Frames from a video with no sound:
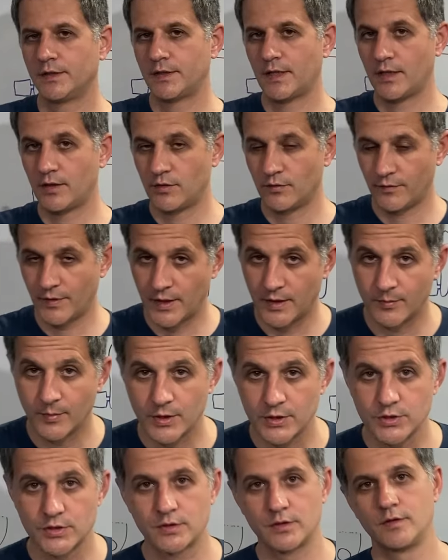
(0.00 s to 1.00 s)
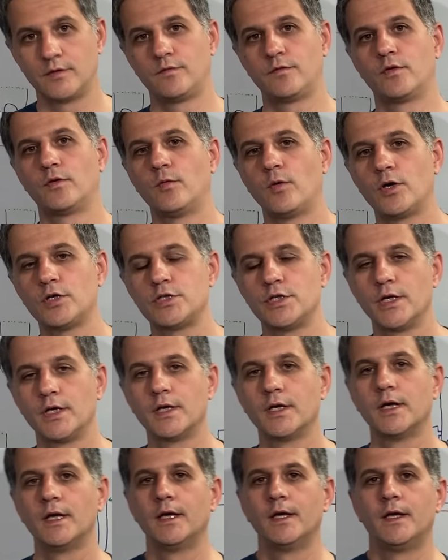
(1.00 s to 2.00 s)
Thank you very much for
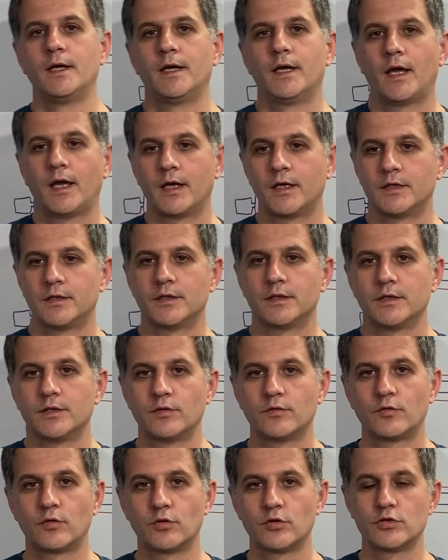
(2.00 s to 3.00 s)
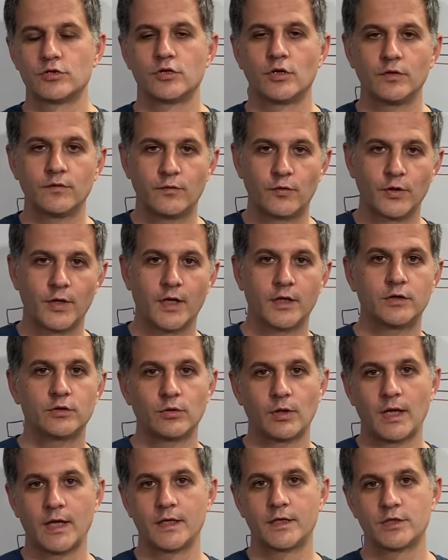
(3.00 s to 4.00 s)
watching, and of course don't forget
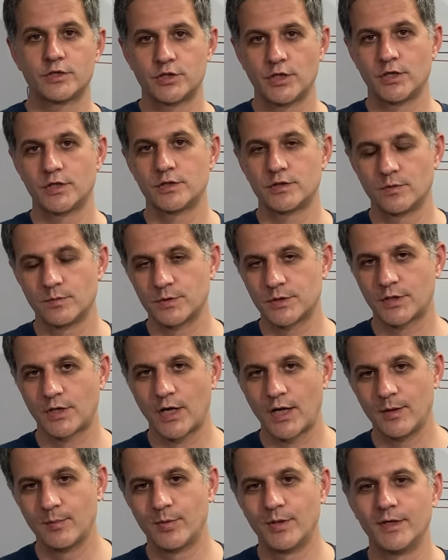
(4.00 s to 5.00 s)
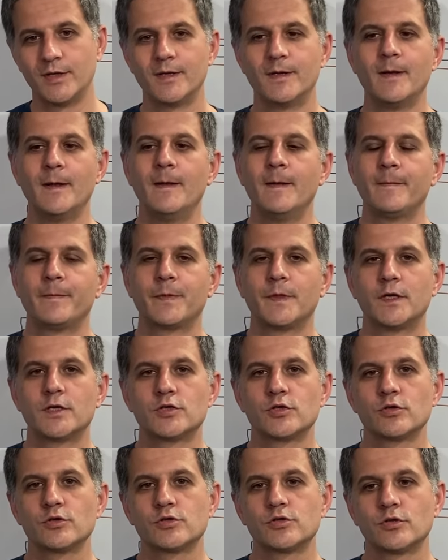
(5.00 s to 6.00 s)
to like, share, subscribe.
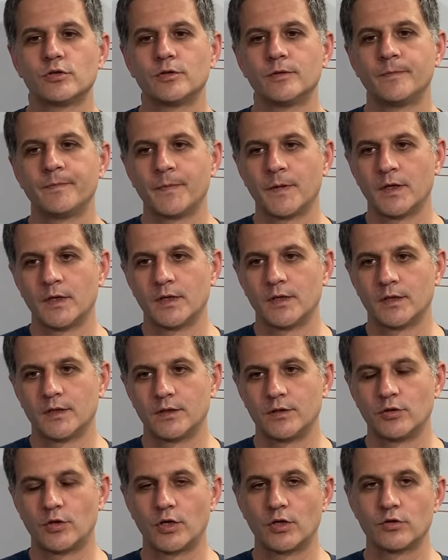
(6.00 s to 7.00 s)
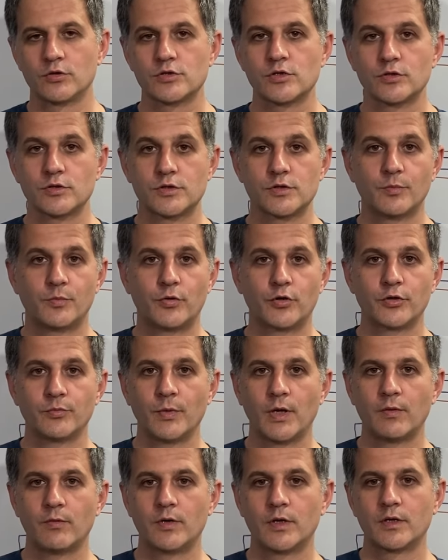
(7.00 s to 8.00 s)
There's also you can also support
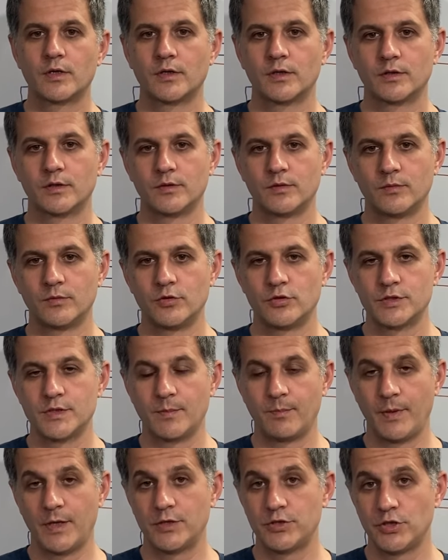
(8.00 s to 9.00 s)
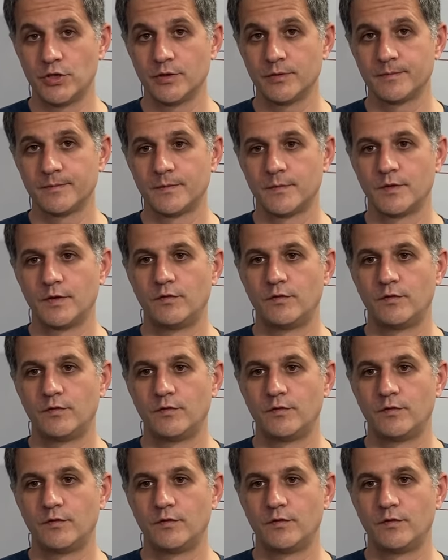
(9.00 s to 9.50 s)
my work using Patreon.